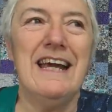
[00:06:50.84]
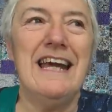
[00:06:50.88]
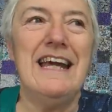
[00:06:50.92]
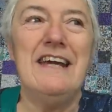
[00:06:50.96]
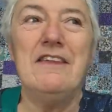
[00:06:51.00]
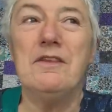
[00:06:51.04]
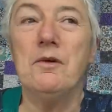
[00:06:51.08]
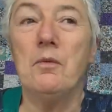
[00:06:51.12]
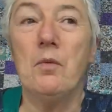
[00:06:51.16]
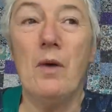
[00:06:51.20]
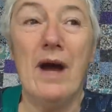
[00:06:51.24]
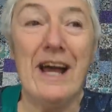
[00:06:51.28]

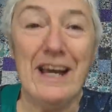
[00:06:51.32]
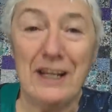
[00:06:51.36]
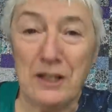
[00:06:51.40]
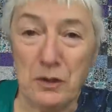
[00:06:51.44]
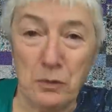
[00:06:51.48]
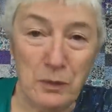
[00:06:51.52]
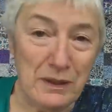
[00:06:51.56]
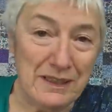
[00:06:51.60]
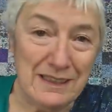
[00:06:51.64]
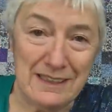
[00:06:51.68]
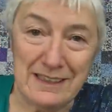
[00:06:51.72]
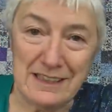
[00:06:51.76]
either were
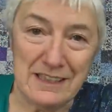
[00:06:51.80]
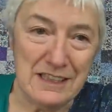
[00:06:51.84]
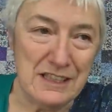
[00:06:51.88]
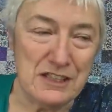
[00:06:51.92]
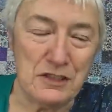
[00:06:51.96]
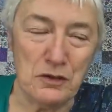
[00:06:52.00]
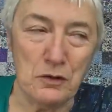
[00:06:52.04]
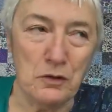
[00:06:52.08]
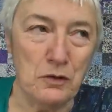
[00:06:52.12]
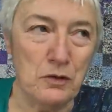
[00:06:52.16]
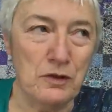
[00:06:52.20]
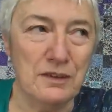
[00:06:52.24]

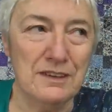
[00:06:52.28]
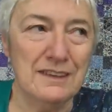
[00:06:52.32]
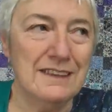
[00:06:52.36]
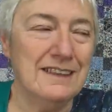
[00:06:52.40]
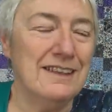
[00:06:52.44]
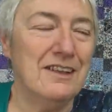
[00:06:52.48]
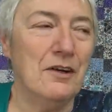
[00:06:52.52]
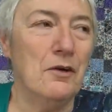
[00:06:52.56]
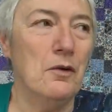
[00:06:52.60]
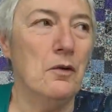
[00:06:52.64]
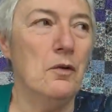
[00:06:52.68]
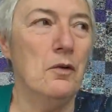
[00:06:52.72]
quilters or,
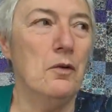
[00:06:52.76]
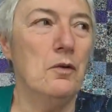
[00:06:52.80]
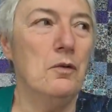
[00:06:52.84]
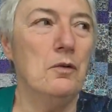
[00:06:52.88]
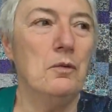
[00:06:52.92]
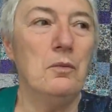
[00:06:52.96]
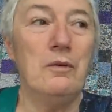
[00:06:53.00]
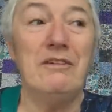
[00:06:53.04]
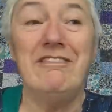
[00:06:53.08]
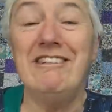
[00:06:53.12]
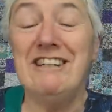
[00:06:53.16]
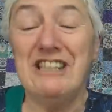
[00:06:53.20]

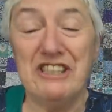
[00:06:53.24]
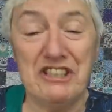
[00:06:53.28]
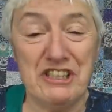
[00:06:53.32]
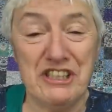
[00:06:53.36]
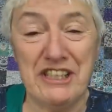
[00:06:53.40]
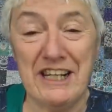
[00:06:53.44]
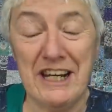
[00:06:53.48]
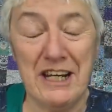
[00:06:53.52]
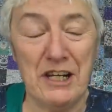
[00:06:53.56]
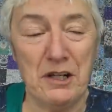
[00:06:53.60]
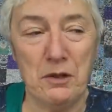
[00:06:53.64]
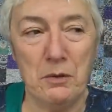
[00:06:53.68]
or were
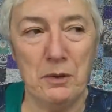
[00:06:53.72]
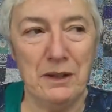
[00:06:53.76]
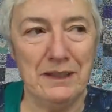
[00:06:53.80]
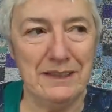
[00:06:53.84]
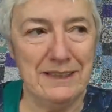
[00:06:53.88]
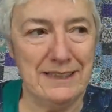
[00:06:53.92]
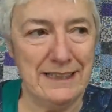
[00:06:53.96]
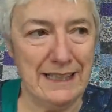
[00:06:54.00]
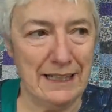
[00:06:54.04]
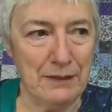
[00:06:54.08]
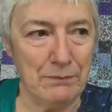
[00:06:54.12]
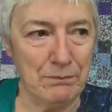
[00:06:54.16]
interested in
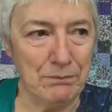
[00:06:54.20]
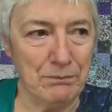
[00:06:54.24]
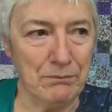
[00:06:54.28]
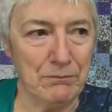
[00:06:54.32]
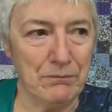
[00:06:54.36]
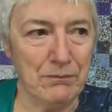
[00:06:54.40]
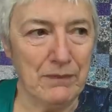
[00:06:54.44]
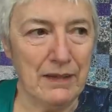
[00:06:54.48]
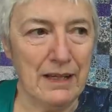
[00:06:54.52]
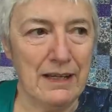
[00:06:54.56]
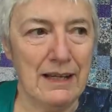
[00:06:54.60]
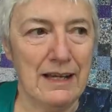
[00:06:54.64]
quilting.
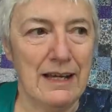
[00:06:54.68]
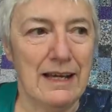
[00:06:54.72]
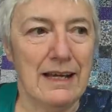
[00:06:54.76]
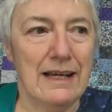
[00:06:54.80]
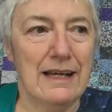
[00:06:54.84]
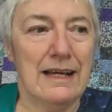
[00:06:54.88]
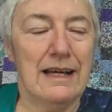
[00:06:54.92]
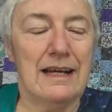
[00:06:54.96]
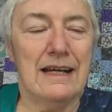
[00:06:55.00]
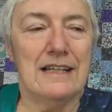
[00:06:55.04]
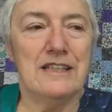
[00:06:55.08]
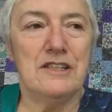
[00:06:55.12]

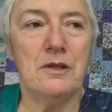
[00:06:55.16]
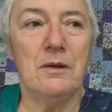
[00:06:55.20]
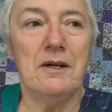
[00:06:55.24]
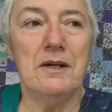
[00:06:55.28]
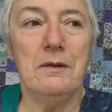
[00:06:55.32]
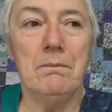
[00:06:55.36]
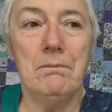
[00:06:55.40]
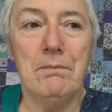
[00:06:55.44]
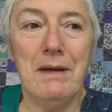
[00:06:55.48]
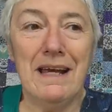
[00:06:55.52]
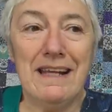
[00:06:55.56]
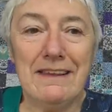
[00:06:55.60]
So I
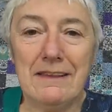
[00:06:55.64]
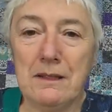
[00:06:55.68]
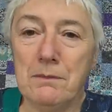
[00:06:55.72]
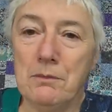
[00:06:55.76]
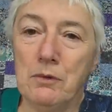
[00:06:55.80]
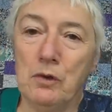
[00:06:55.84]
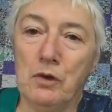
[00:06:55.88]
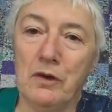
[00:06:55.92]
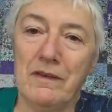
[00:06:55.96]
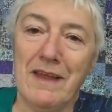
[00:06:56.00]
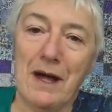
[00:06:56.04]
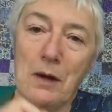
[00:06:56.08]
unpicked
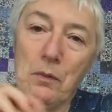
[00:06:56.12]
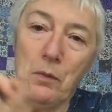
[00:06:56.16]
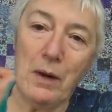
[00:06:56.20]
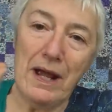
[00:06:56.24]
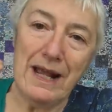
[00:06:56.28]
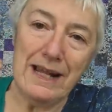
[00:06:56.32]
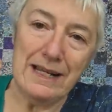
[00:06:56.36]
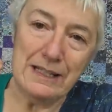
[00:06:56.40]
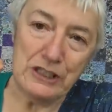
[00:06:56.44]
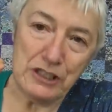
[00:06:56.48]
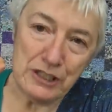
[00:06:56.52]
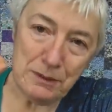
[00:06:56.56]
them all that
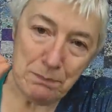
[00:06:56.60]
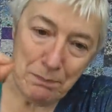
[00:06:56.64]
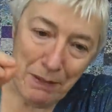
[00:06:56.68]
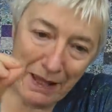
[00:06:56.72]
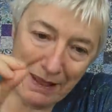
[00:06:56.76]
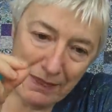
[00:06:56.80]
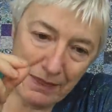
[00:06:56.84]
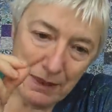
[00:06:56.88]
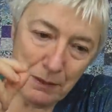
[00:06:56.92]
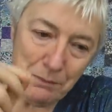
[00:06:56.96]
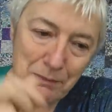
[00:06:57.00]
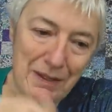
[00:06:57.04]
way and just
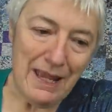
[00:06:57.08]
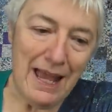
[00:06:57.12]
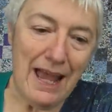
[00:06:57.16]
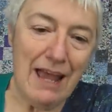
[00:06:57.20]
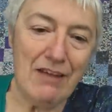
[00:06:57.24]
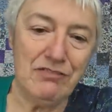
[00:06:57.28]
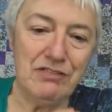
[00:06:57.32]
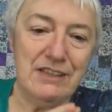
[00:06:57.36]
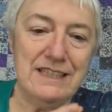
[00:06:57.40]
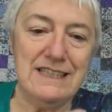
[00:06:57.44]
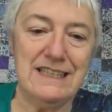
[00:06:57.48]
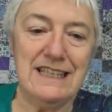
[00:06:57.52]
pinned them
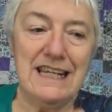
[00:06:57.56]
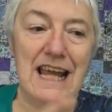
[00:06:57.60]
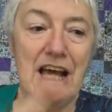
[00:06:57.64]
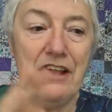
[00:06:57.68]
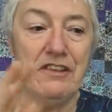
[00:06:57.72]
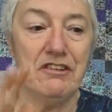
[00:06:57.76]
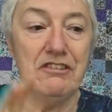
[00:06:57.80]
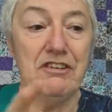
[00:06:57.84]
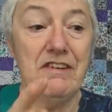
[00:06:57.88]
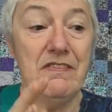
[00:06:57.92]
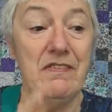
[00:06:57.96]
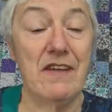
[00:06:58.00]
carefully
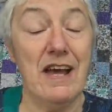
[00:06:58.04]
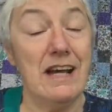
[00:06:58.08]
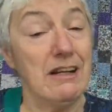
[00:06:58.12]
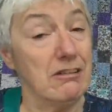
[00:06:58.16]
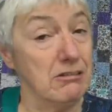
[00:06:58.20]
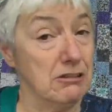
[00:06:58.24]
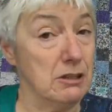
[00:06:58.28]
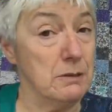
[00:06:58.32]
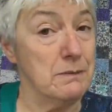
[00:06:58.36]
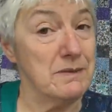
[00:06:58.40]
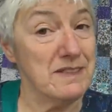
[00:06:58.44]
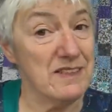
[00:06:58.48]
together in their
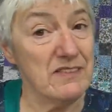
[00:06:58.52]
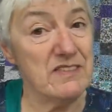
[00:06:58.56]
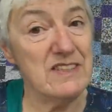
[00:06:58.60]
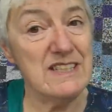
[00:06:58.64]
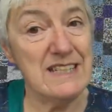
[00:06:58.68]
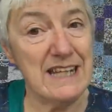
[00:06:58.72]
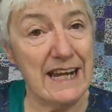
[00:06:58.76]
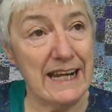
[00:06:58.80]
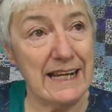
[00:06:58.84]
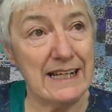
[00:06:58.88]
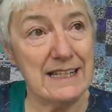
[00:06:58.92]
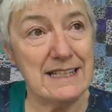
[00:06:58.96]
groups of
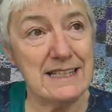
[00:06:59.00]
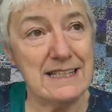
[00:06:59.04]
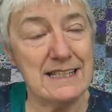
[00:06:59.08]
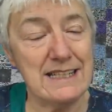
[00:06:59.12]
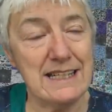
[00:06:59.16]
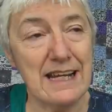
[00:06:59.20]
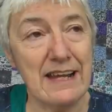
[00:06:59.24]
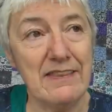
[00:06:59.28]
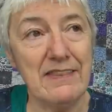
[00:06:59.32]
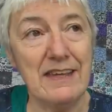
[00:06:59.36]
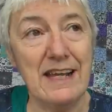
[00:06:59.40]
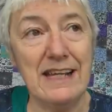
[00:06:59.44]

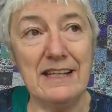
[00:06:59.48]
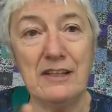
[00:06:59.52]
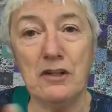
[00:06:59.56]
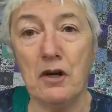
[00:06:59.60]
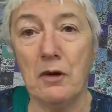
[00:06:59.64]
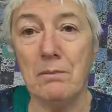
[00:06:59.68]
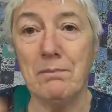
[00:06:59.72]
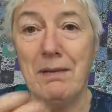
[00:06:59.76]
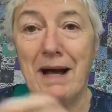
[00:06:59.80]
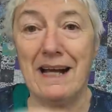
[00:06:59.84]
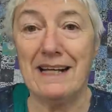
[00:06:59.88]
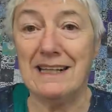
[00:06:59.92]
six, and then
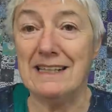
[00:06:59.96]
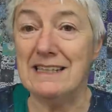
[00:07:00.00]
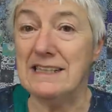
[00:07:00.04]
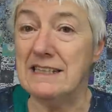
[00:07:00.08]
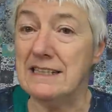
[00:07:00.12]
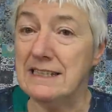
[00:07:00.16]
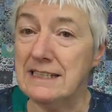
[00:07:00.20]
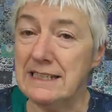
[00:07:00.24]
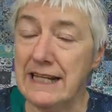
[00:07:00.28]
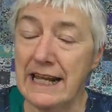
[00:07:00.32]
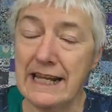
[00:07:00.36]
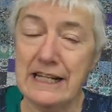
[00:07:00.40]
got back and
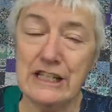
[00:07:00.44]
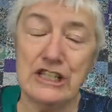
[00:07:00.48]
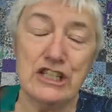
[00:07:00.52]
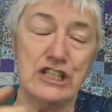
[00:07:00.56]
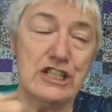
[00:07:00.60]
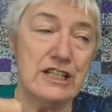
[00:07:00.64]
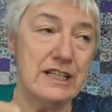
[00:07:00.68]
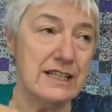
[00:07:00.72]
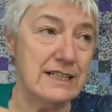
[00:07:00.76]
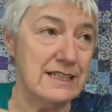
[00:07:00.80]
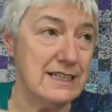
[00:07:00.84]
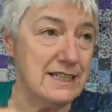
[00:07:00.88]

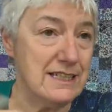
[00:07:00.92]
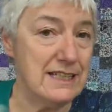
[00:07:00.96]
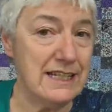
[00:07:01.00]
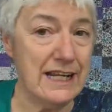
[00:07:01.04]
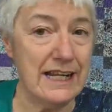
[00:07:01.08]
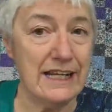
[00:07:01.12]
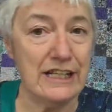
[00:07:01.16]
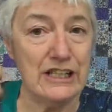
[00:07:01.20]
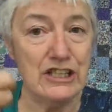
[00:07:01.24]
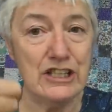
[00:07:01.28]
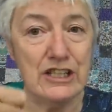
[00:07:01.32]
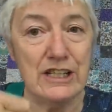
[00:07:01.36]
stitched and
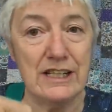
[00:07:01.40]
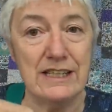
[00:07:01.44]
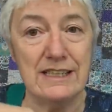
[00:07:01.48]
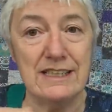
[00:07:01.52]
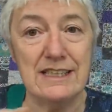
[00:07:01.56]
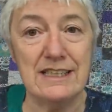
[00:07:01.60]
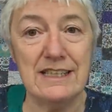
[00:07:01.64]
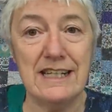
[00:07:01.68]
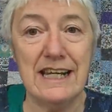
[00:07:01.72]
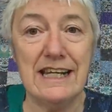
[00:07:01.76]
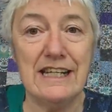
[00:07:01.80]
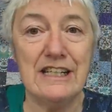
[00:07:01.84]
stitched
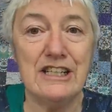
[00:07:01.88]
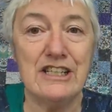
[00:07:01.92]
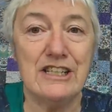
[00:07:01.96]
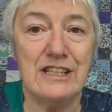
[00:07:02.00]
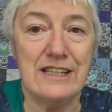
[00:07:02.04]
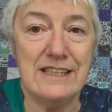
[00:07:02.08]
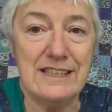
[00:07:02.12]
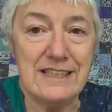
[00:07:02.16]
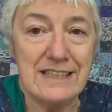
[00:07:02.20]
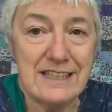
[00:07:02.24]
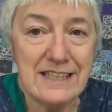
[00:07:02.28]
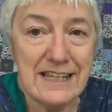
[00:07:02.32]
and
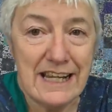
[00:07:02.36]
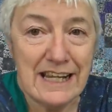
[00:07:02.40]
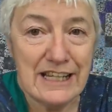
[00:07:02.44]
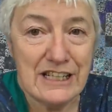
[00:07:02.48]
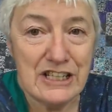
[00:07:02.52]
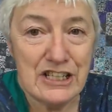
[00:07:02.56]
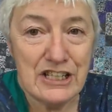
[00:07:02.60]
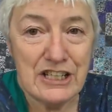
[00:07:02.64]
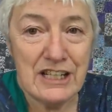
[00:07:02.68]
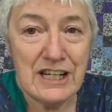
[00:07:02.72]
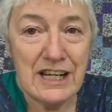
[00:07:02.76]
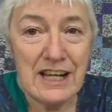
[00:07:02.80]
stitched and
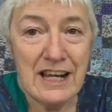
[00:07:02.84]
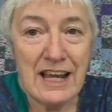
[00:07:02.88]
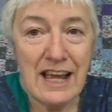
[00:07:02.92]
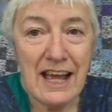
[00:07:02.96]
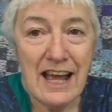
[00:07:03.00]
stitched